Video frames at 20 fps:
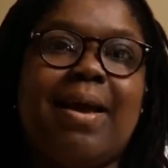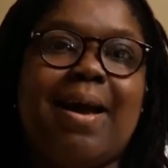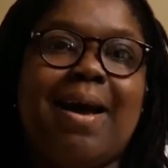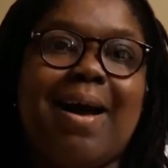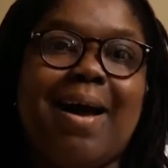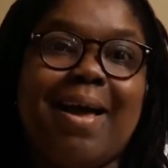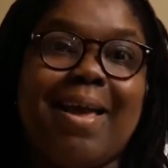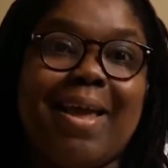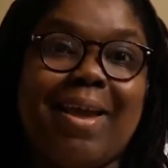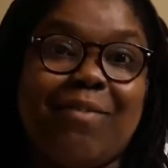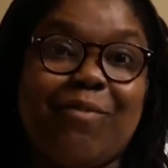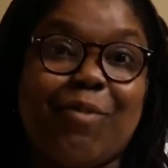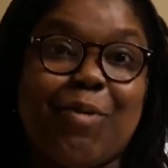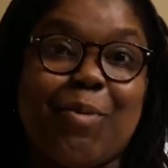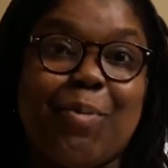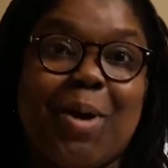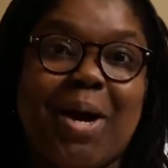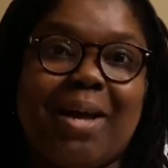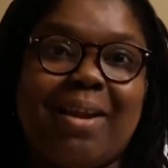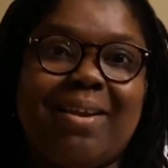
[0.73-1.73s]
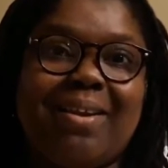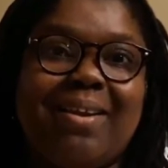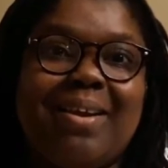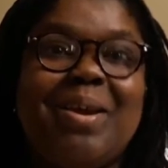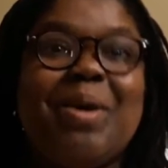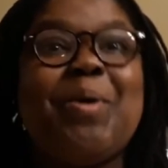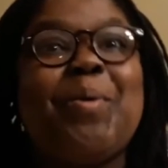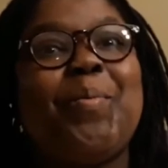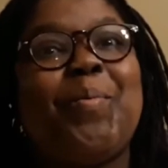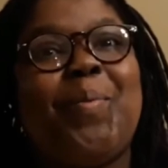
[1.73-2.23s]
Hi everyone,
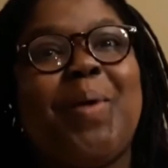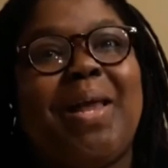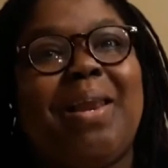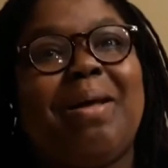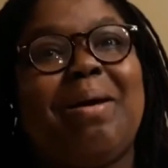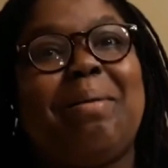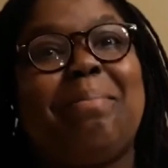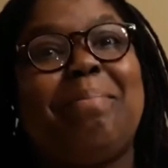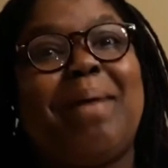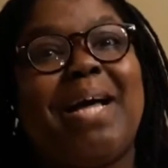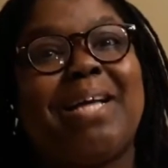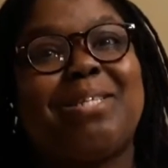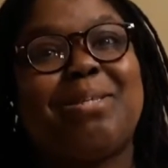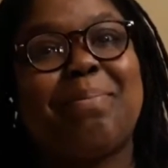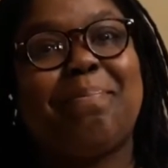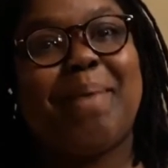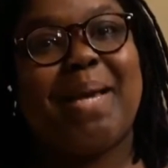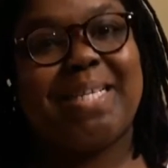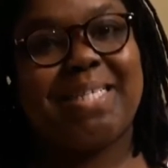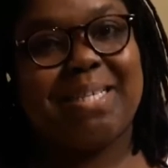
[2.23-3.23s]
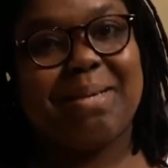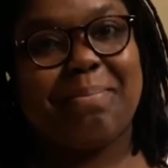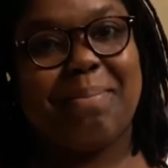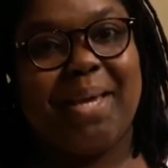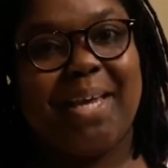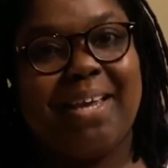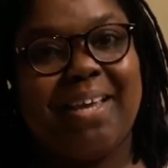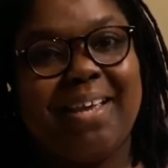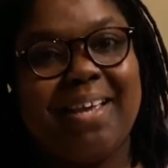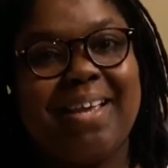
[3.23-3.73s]
welcome back to
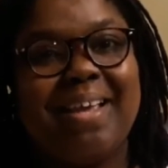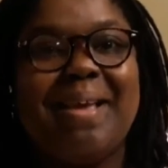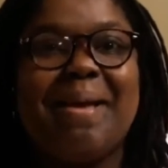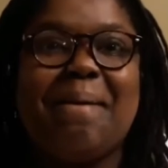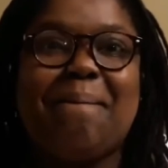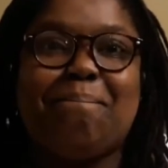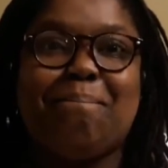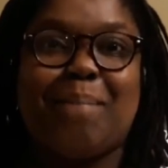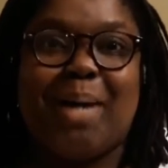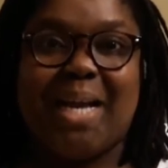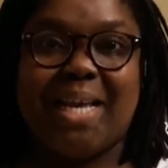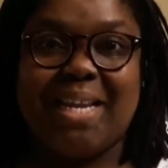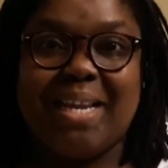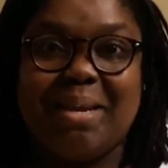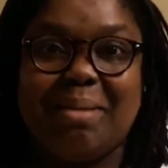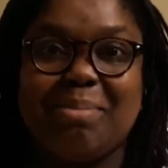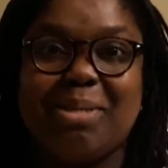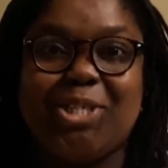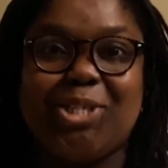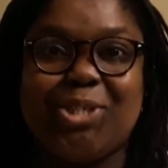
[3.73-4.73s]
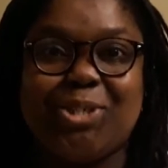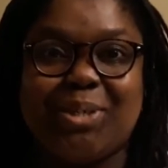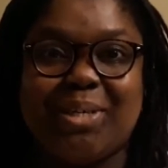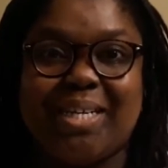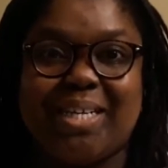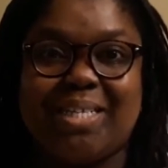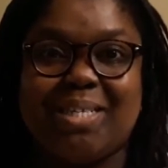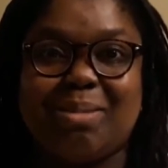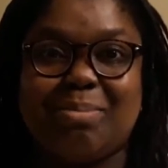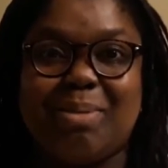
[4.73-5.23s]
Besami. My name is
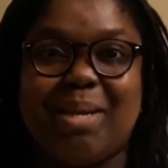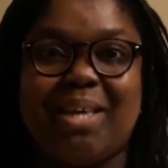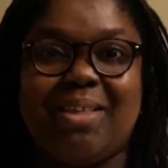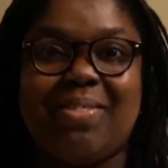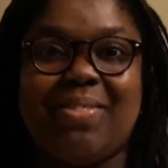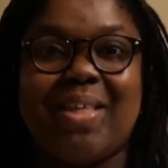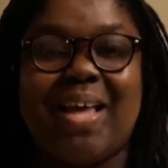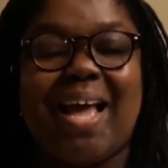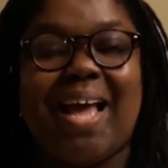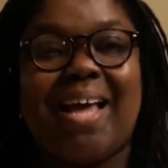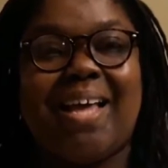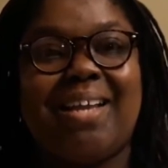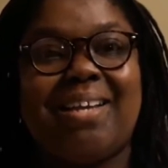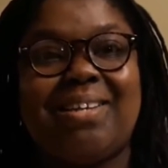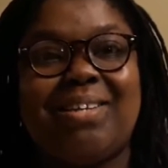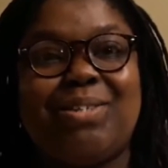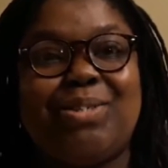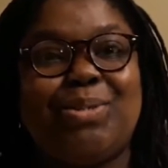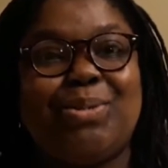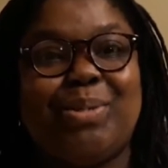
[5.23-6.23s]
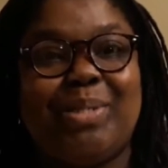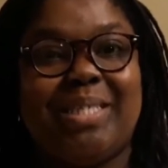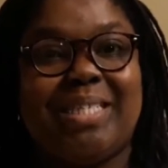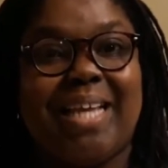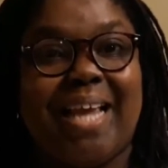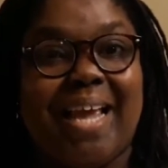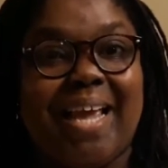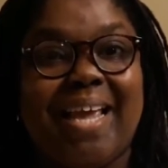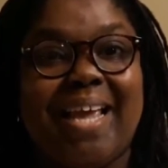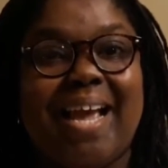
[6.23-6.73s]
Shernette Smith and
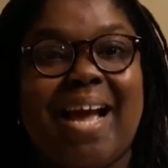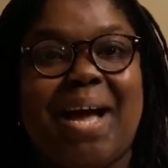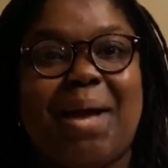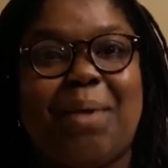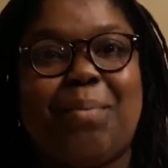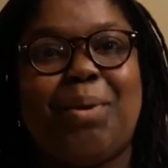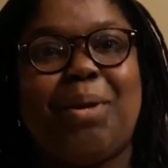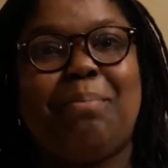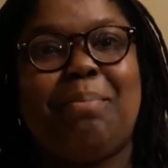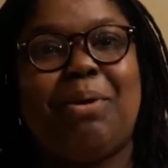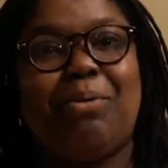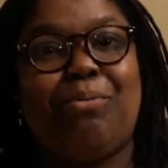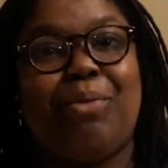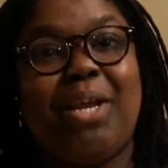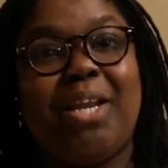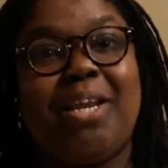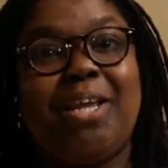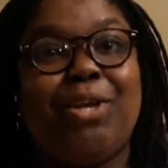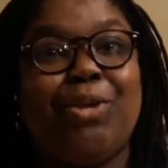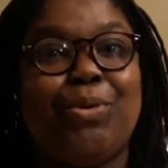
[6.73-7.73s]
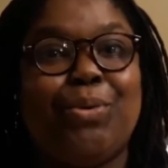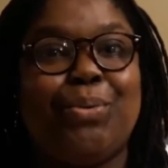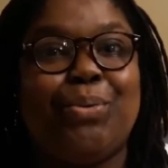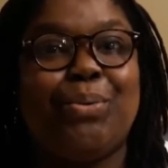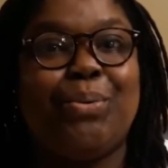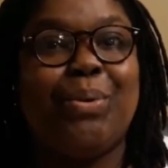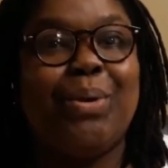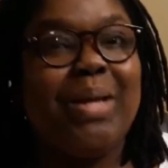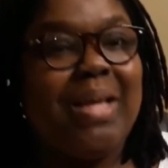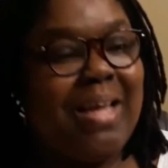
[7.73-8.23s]
today I will be reading
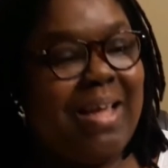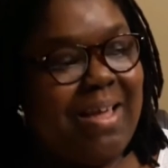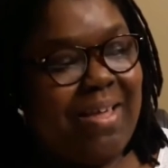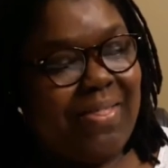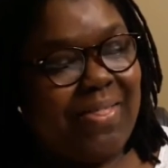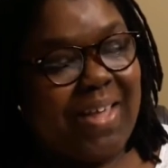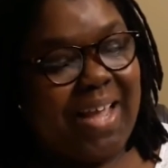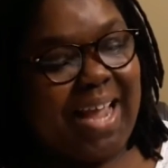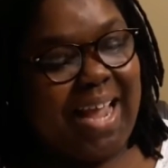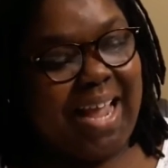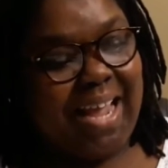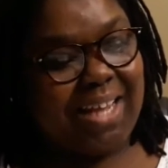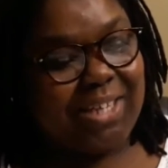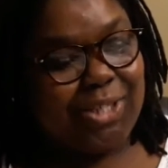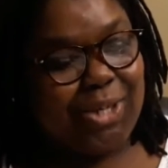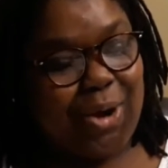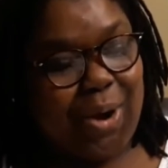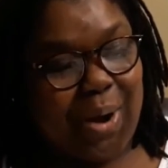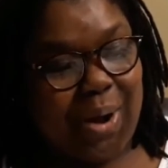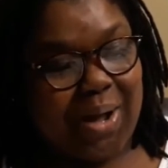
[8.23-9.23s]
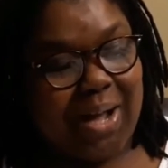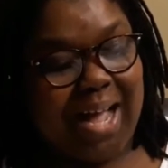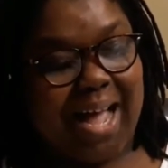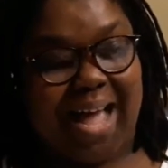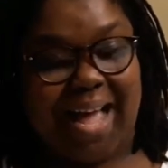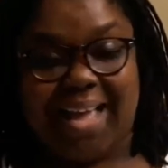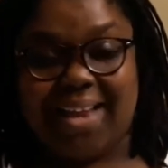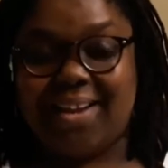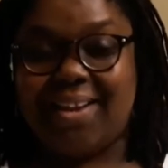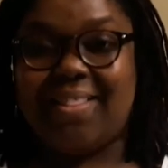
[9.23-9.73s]
you The Hedgehog
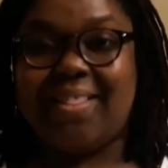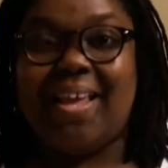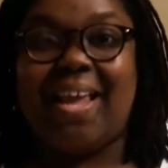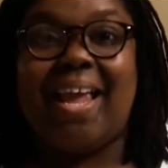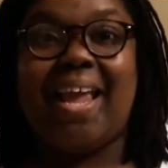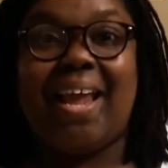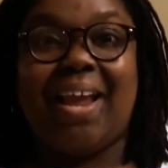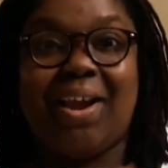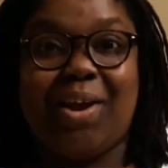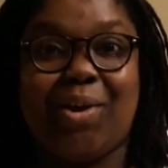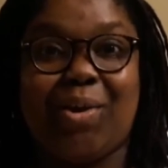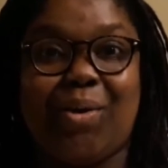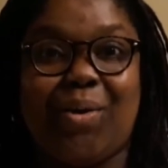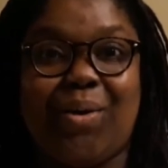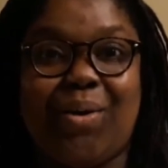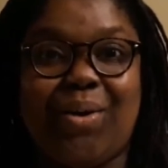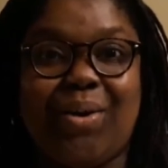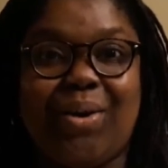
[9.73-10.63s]
and the Hare.